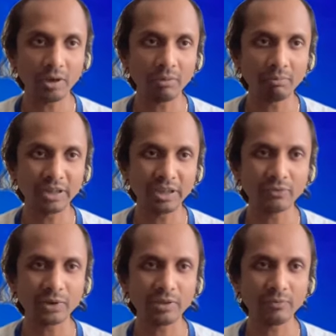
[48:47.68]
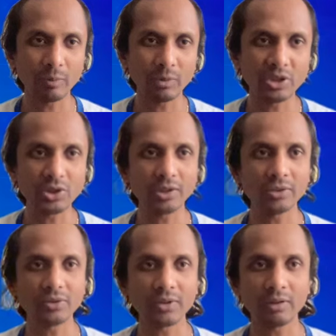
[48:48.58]
many of the
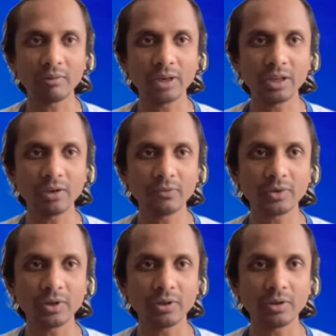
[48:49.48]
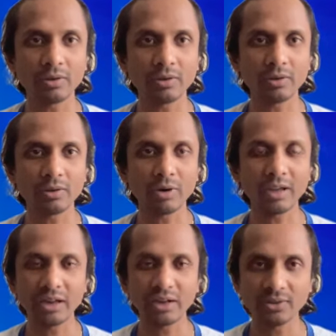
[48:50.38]
informations and many of the
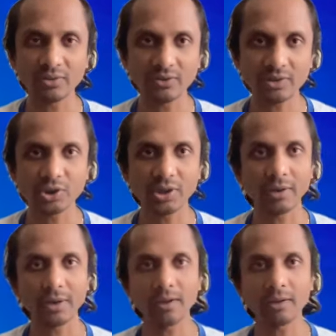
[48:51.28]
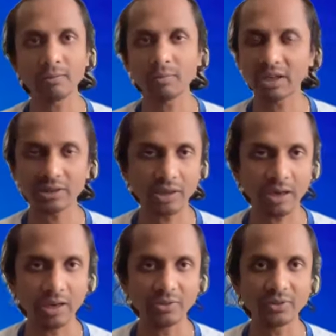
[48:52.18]
analysis sharing, market
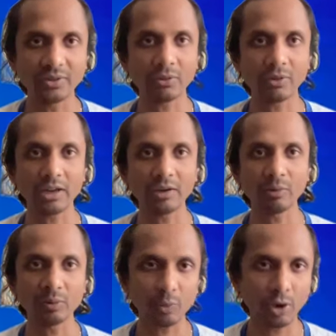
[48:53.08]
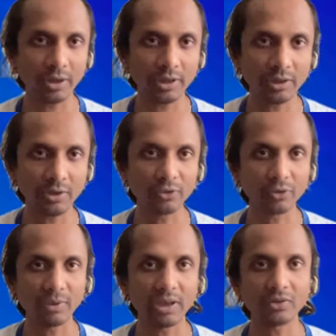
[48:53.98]
analysis, or like about product
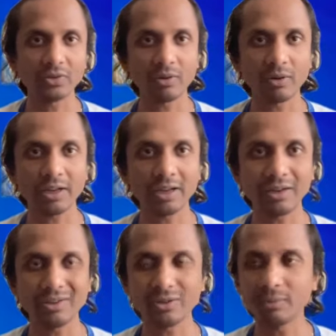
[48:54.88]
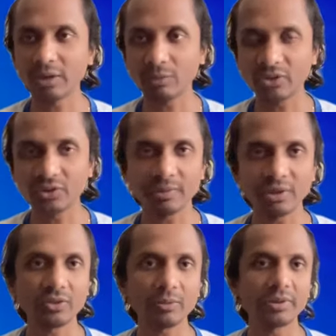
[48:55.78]
announcements, or like some
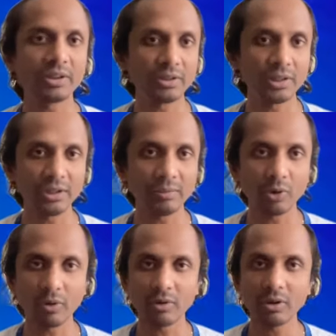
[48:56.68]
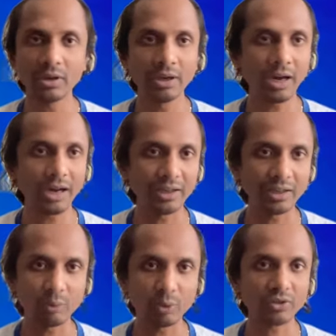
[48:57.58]
advancements on the team or
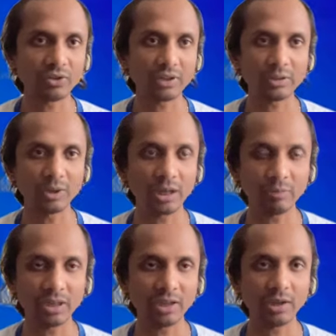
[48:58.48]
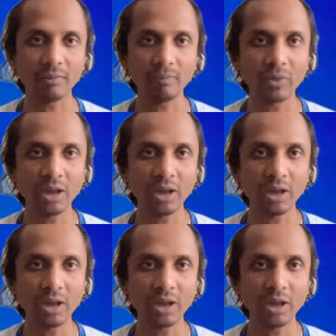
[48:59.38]
hiring process that we are making,